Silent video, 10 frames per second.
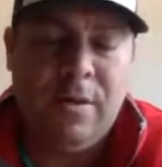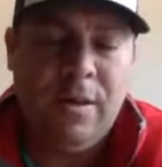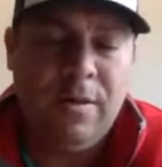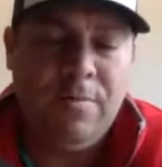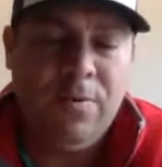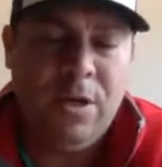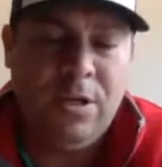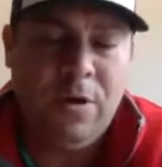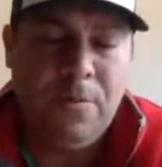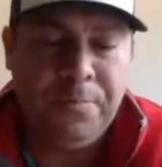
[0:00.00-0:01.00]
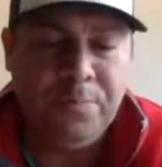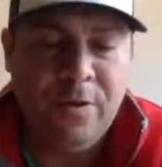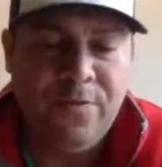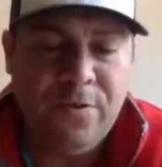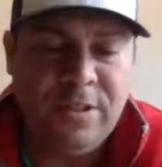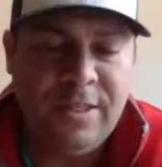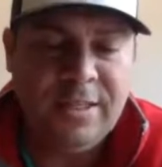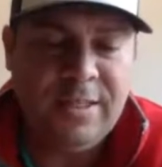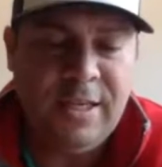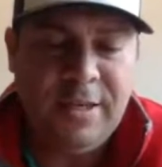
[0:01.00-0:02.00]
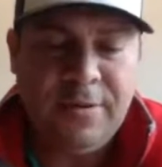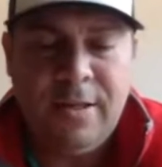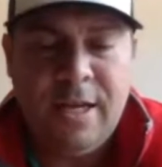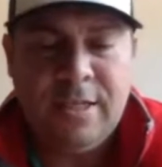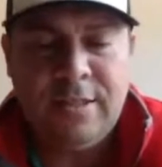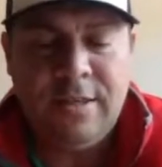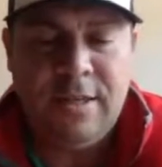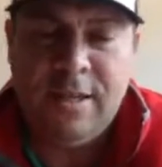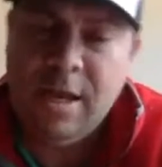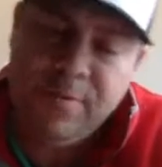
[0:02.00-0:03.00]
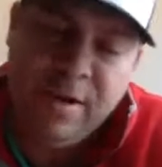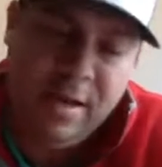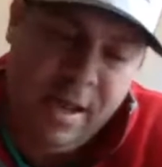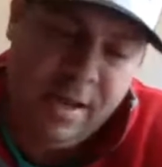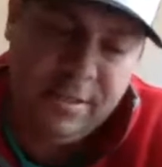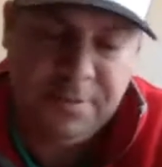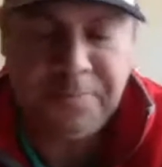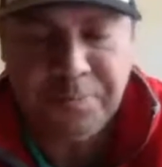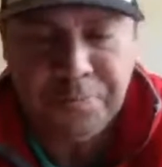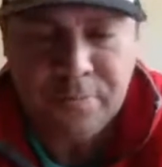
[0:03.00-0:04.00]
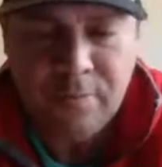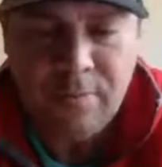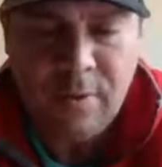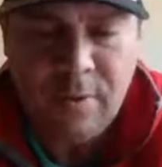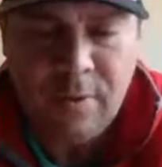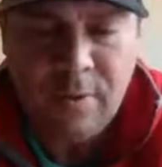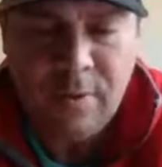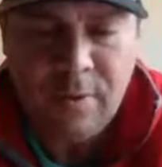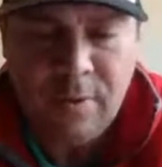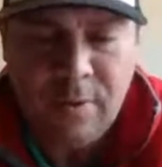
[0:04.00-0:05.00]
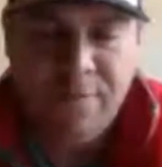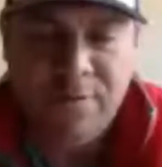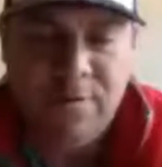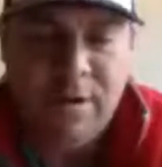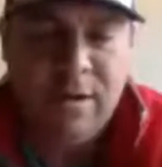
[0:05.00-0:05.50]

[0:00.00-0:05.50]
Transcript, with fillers: Pretty dope. Verse 16. Next. Now we got next. Uh, so 103.